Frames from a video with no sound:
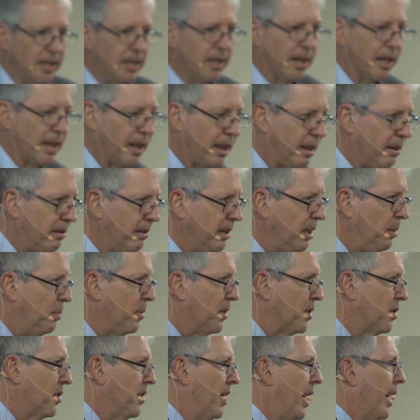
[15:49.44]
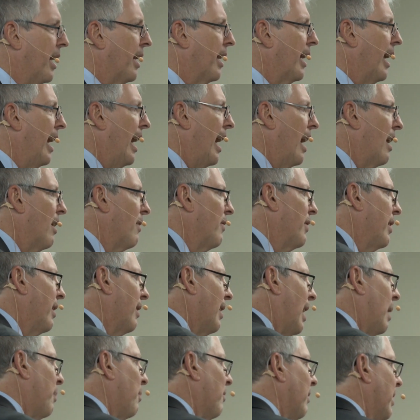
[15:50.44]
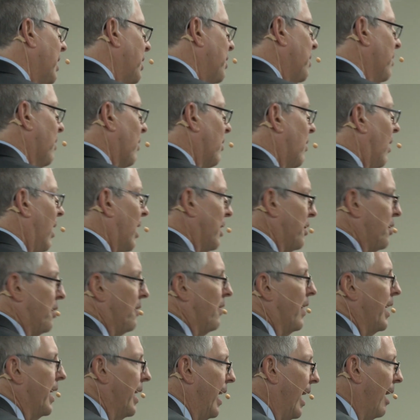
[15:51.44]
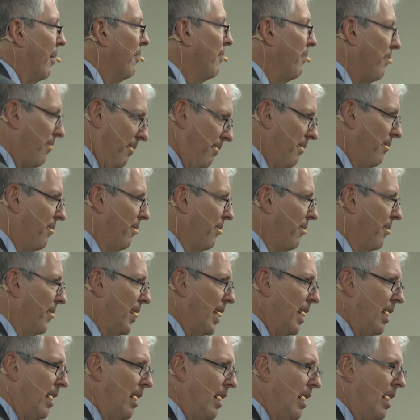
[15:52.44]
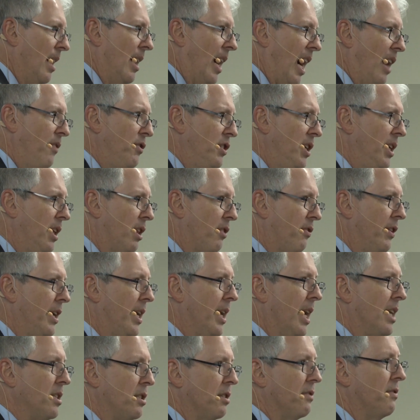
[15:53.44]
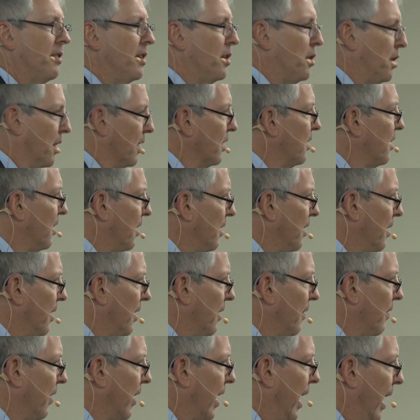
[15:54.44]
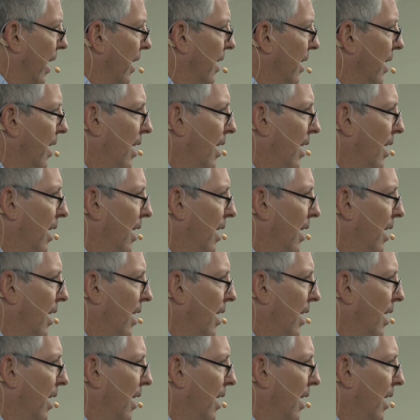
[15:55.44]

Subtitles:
to cut 30% out of their operational costs right now. I've seen three kinds of visions for that.